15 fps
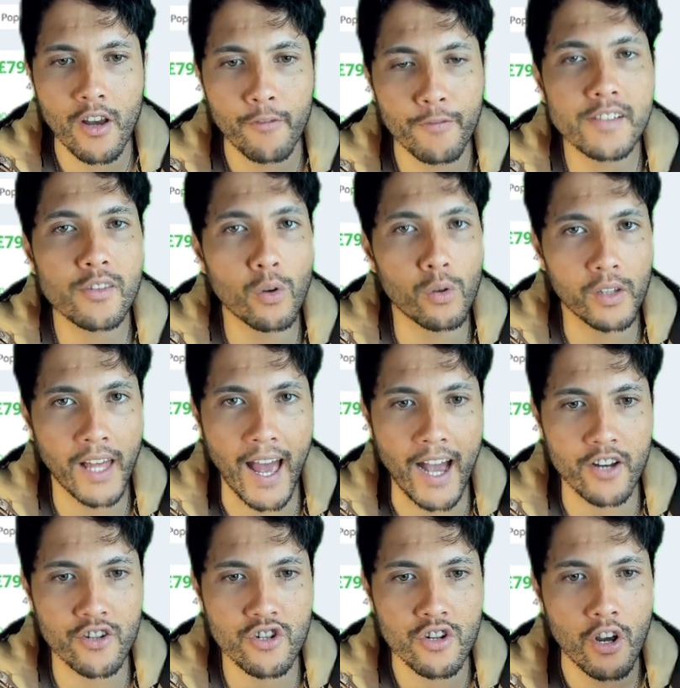physical
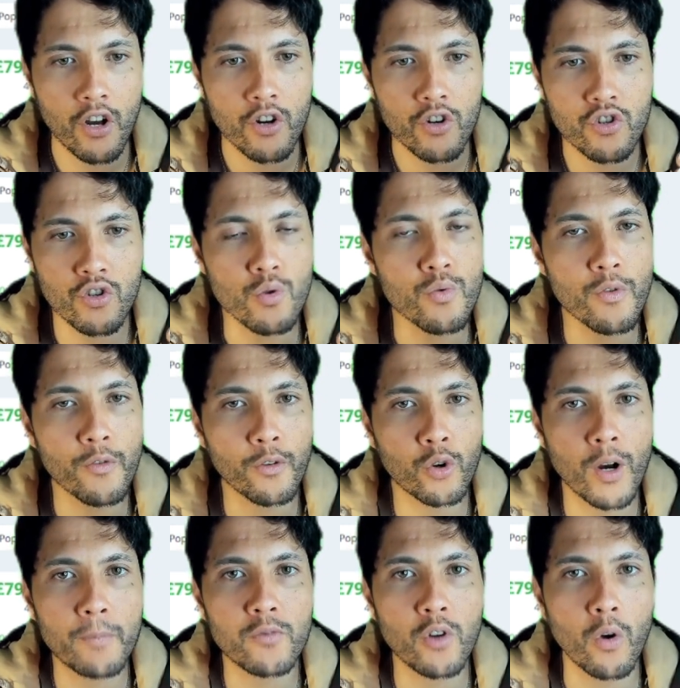cash to
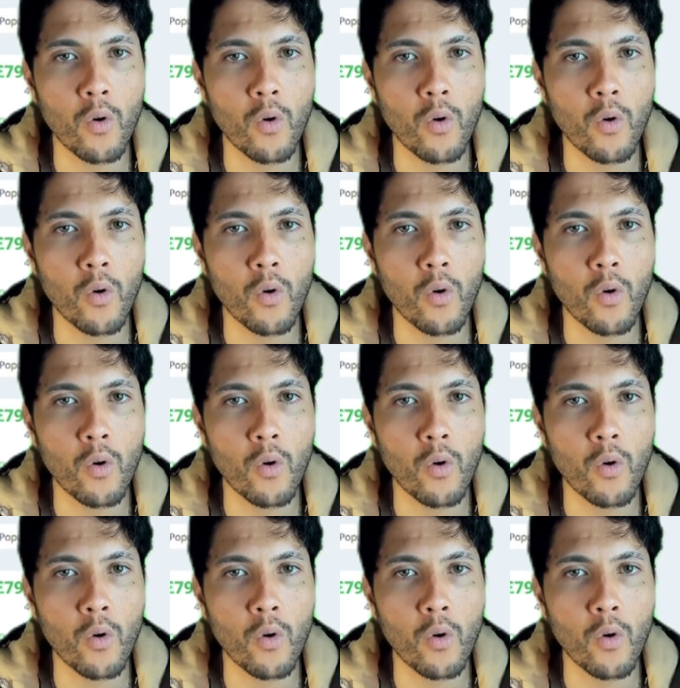crypto